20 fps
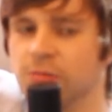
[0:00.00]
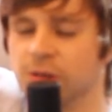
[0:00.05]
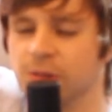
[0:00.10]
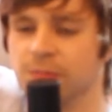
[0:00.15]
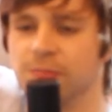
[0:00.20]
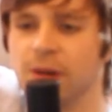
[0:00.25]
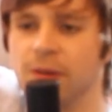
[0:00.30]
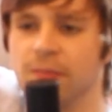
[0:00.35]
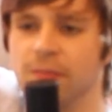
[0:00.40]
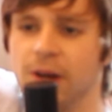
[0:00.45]
It was
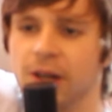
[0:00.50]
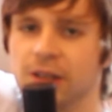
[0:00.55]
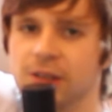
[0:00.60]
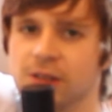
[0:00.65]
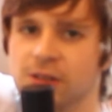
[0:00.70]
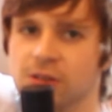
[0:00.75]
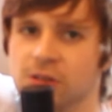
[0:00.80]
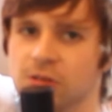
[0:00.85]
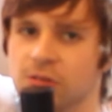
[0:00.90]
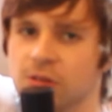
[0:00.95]
a bit
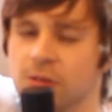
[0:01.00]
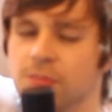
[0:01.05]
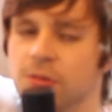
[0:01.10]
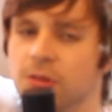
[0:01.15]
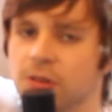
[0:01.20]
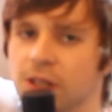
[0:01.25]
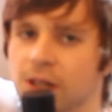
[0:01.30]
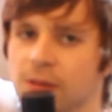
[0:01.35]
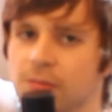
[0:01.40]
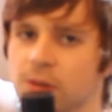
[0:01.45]
messy, so I
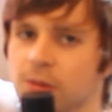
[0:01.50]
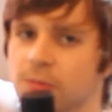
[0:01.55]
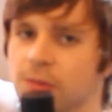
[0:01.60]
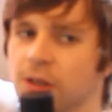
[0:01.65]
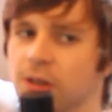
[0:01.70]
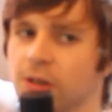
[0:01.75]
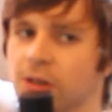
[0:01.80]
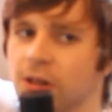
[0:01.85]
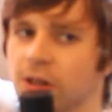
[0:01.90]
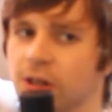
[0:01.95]
put them up.
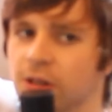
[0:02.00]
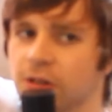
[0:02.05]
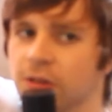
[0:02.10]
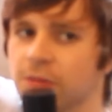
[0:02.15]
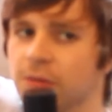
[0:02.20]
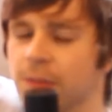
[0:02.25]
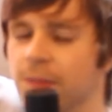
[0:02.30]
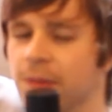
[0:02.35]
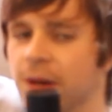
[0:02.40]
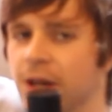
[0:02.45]
I got
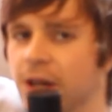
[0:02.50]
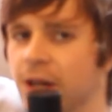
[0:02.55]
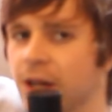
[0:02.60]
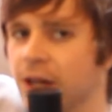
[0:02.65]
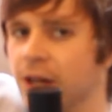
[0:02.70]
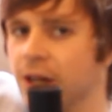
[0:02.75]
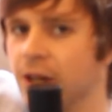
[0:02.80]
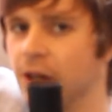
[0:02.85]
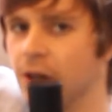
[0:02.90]
another pair